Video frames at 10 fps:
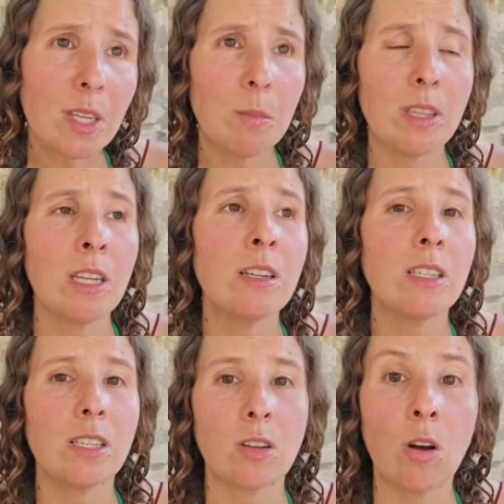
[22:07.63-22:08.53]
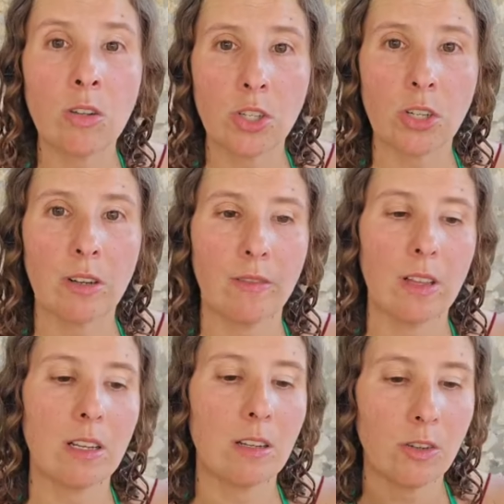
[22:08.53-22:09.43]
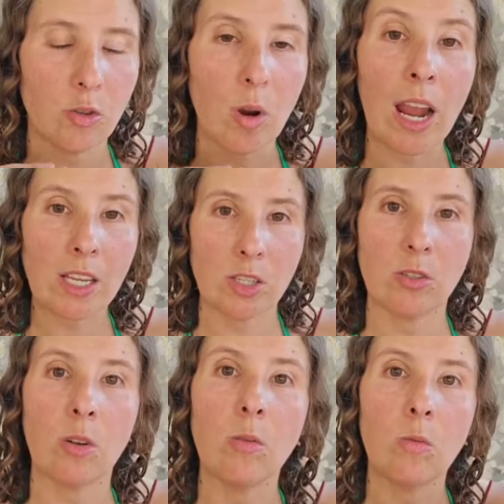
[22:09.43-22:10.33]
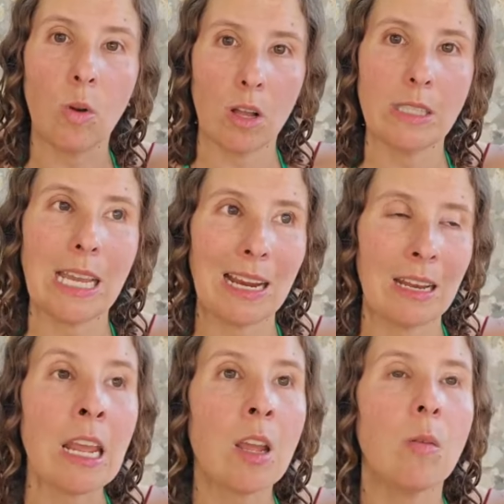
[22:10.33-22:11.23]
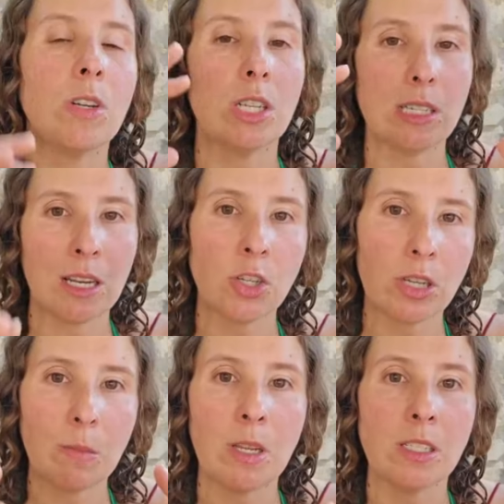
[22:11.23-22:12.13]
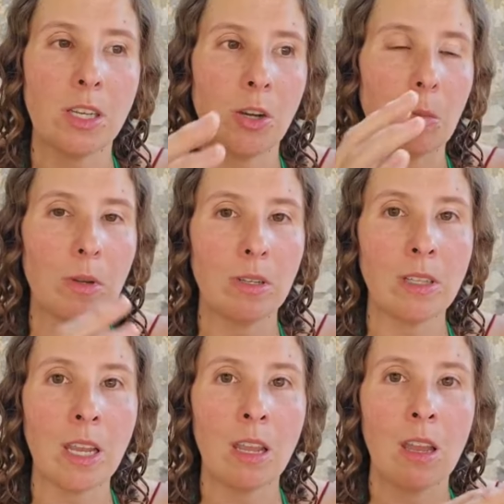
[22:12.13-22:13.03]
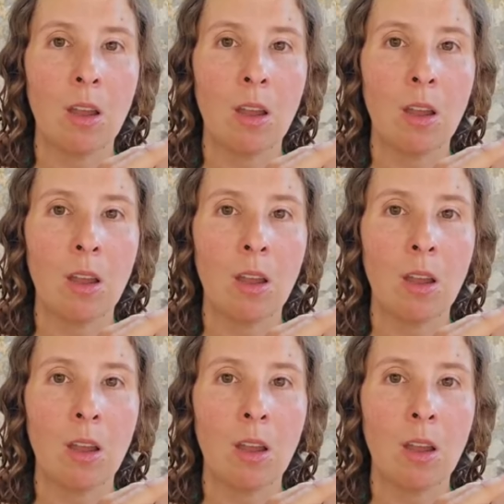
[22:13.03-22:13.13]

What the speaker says: That there's this culture of dry stone wall technique, which essentially means that you're building